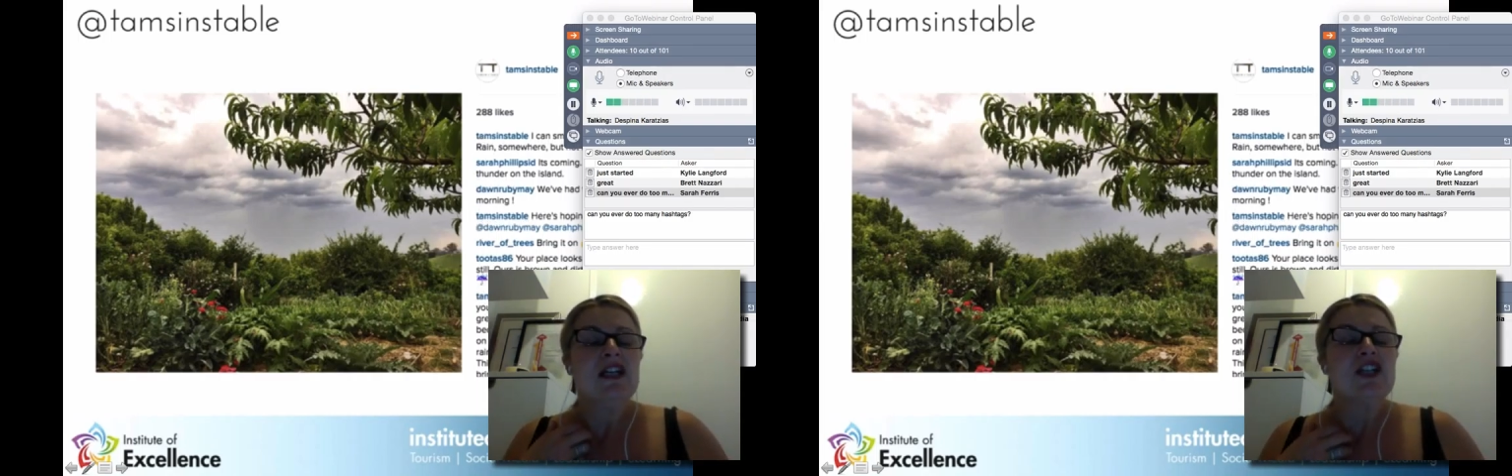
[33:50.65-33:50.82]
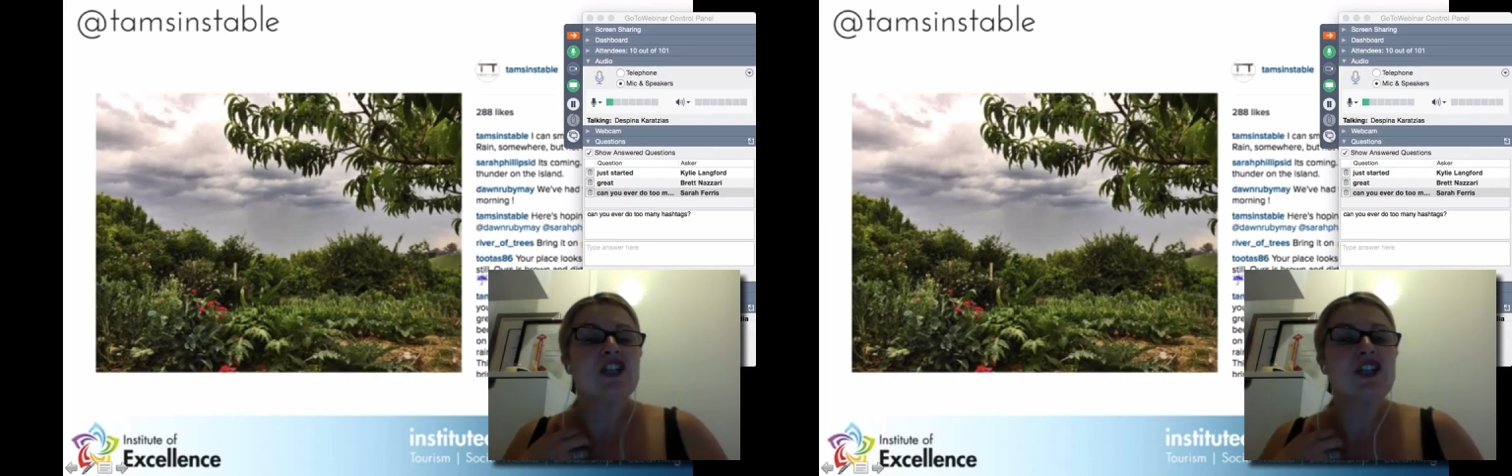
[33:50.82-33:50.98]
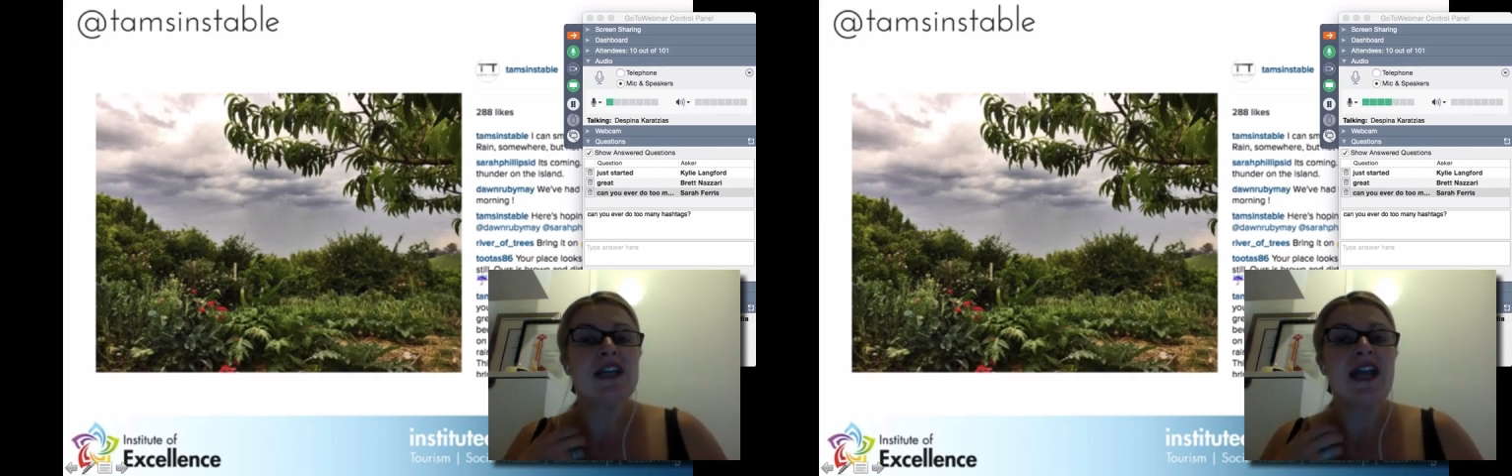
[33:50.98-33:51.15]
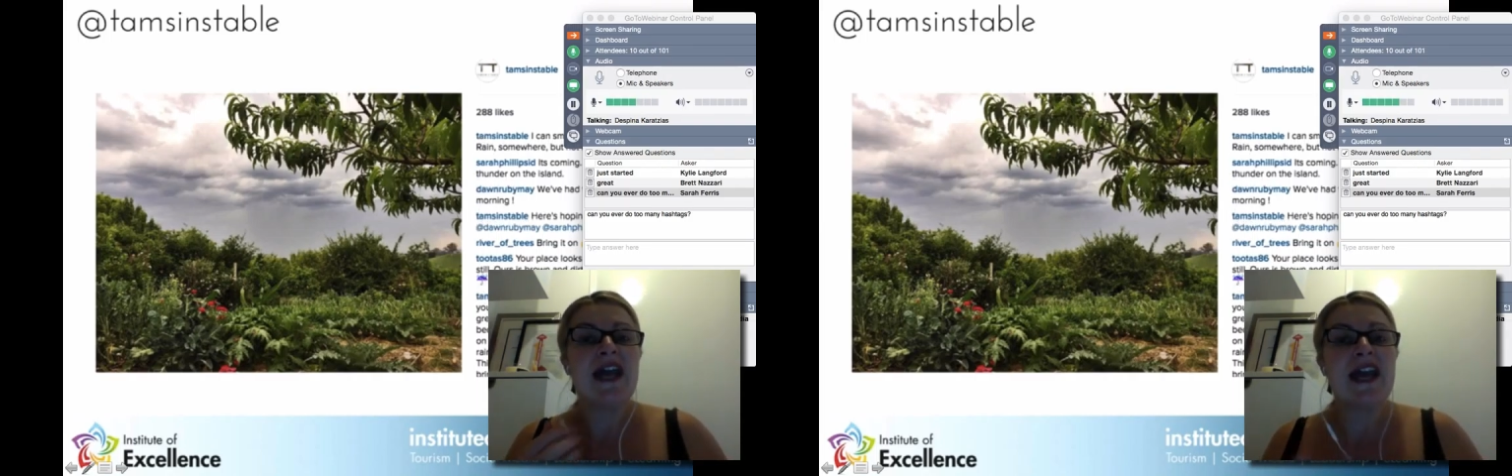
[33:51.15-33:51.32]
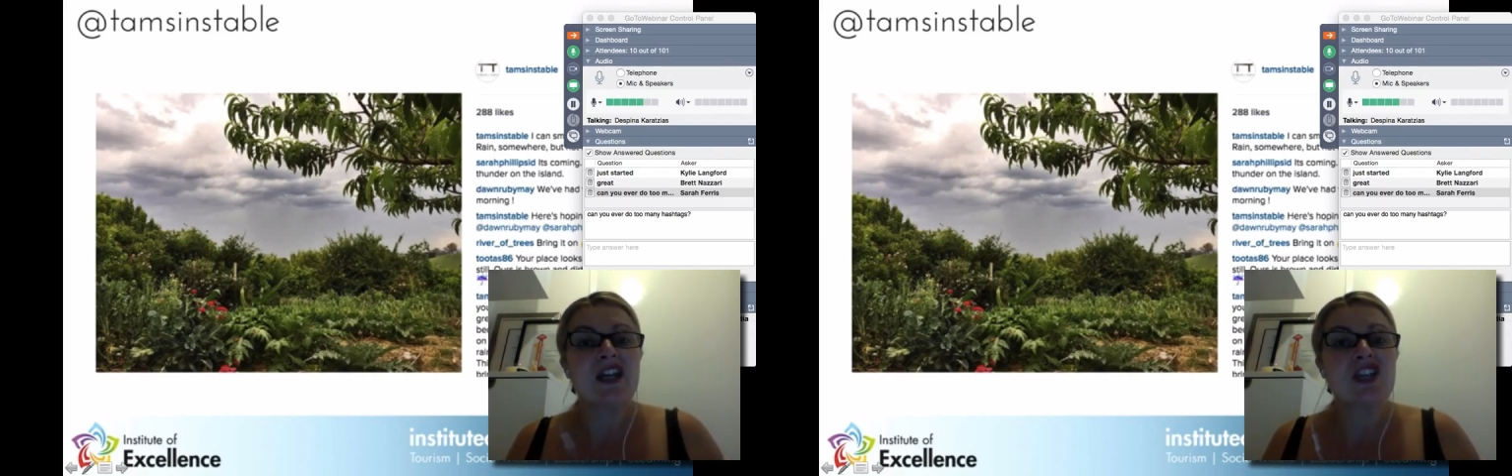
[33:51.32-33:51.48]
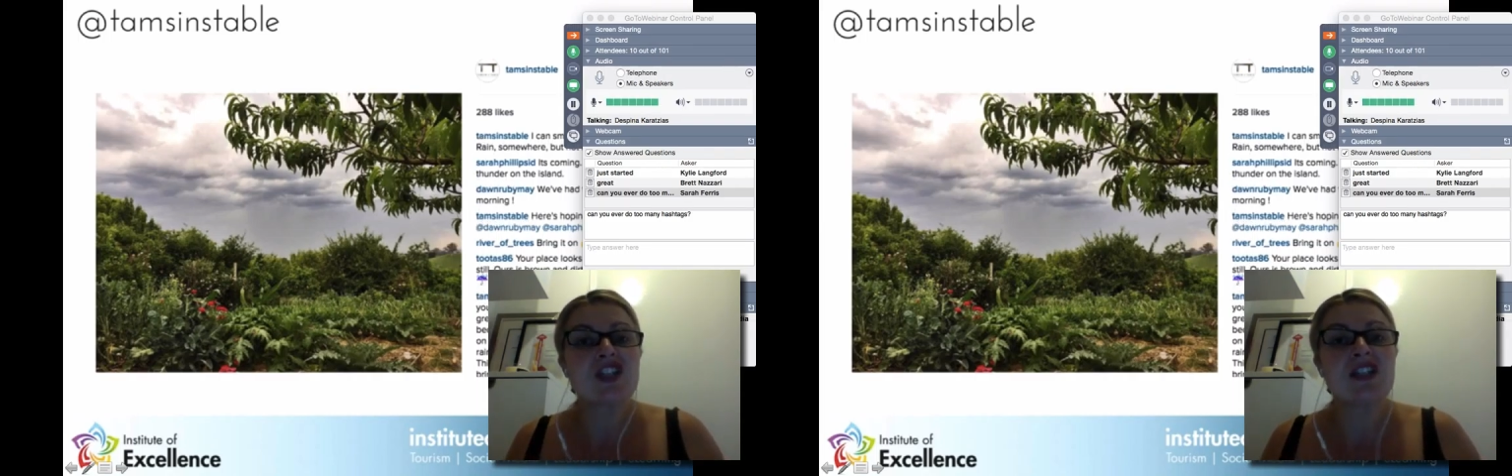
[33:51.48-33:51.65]
She had
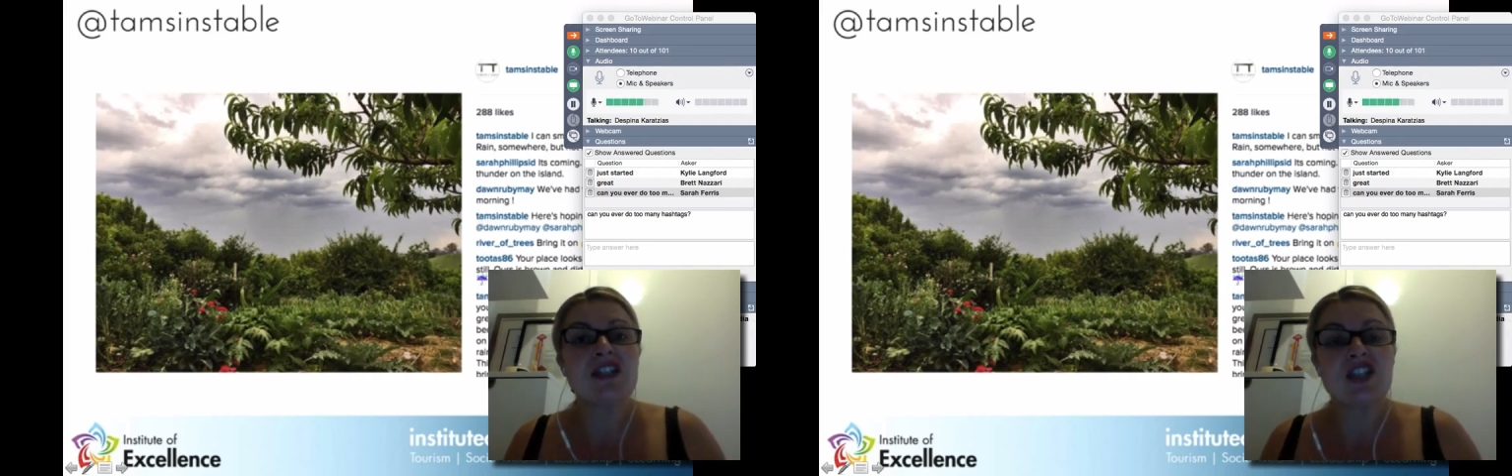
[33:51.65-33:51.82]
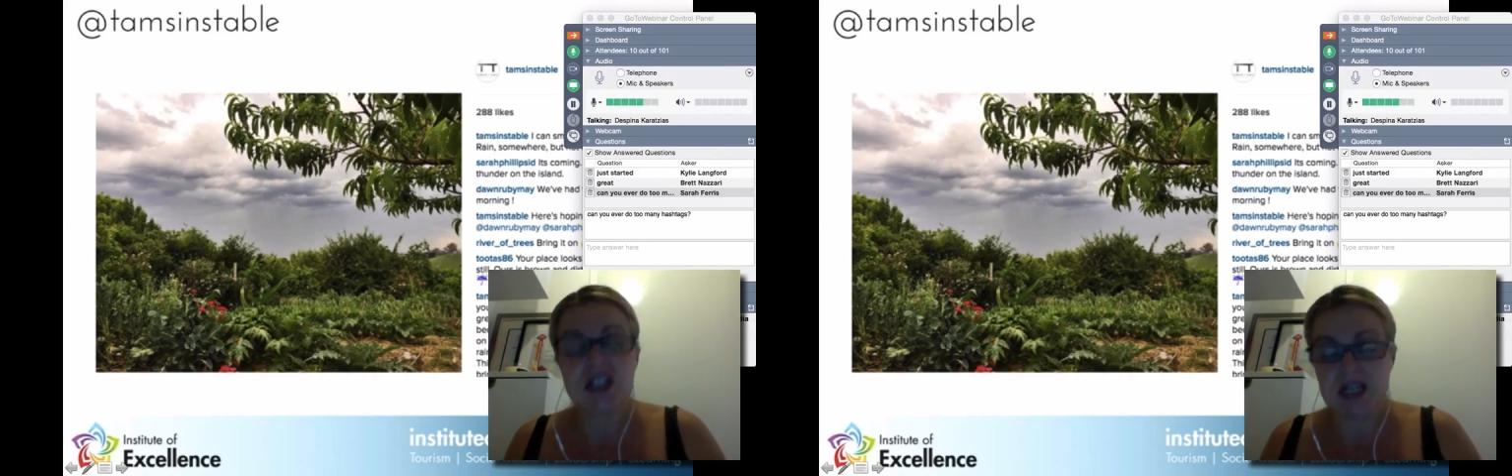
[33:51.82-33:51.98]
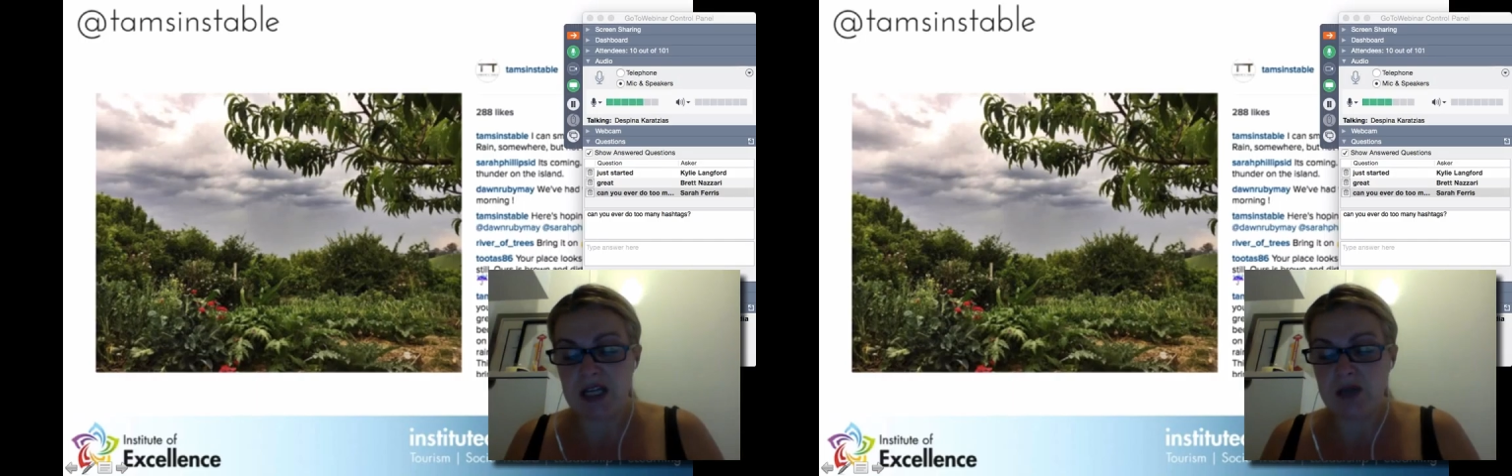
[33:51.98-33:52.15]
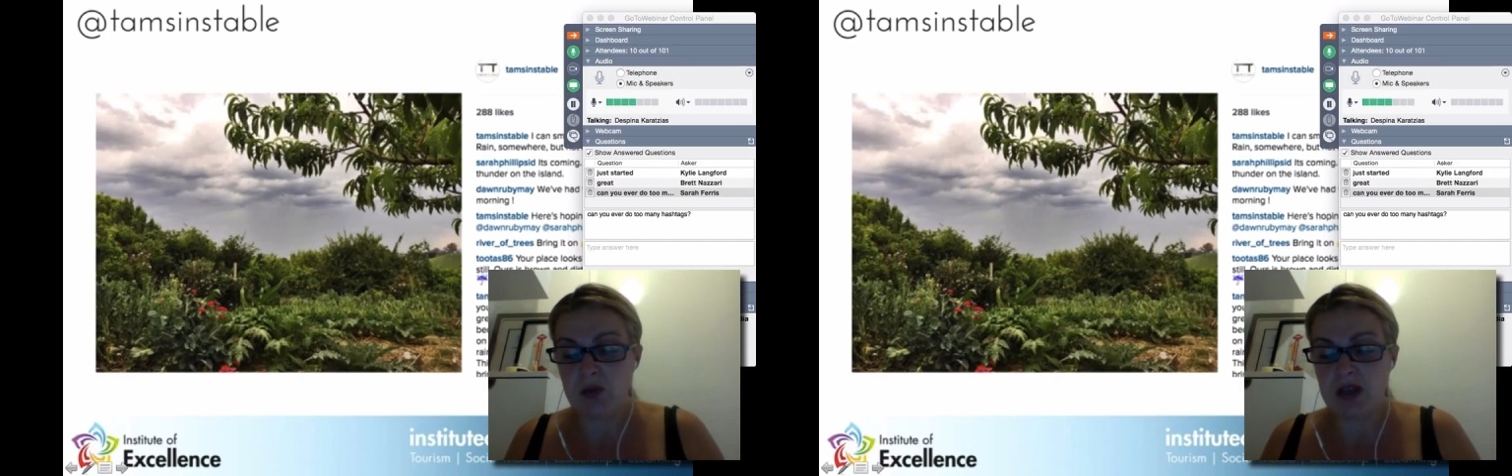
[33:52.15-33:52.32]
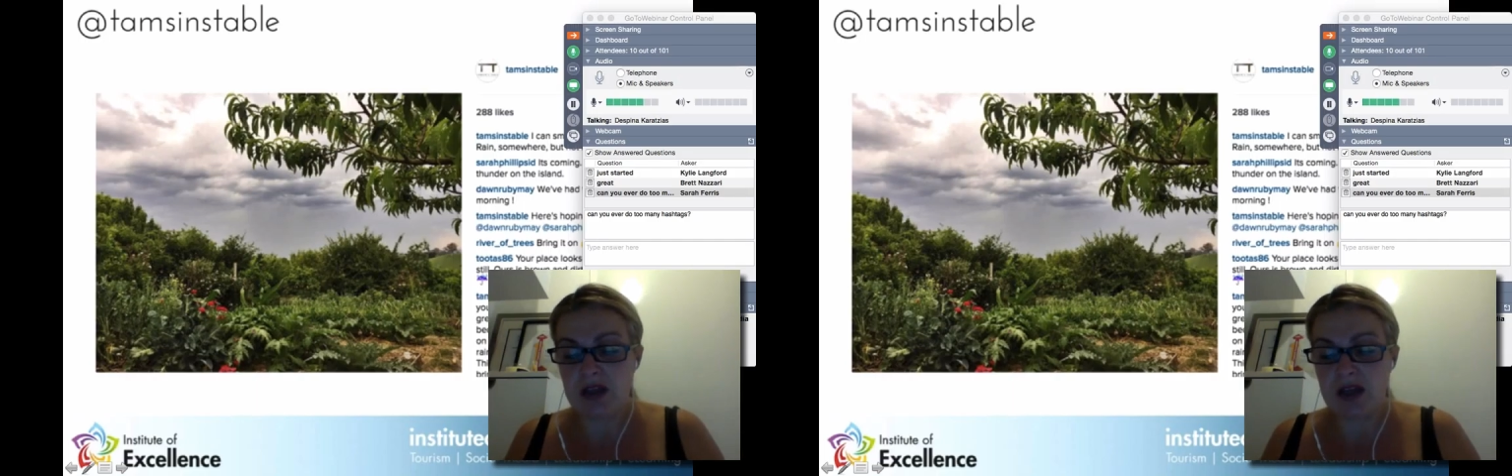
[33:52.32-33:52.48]
actually shared with